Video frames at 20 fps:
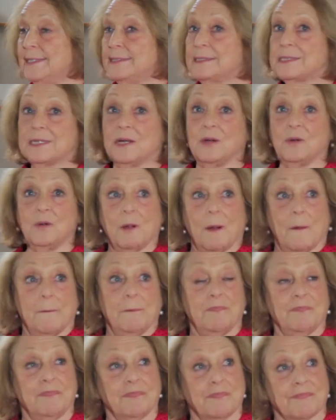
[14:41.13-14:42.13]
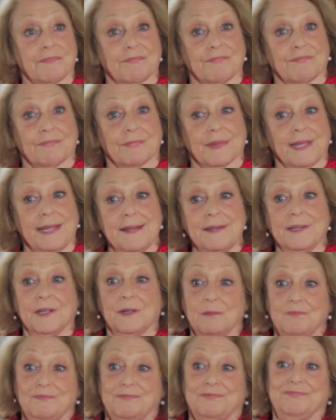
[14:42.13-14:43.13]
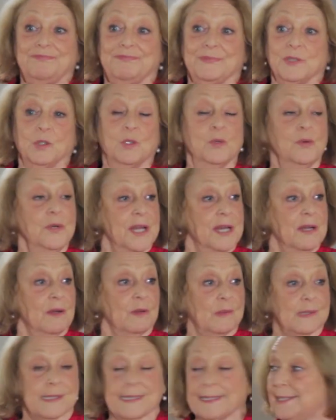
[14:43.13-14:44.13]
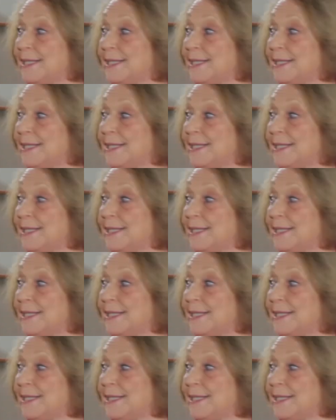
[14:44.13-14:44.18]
So, who knows?